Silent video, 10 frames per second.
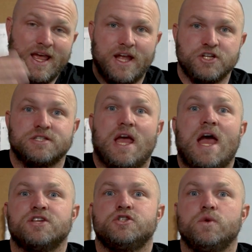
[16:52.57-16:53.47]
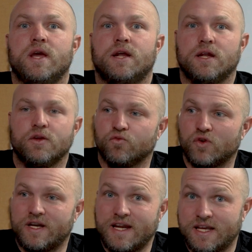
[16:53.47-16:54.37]
And just as you get
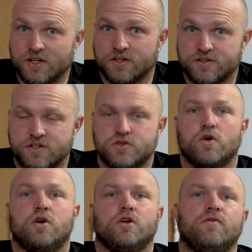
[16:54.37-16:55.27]
ridiculously strong, you've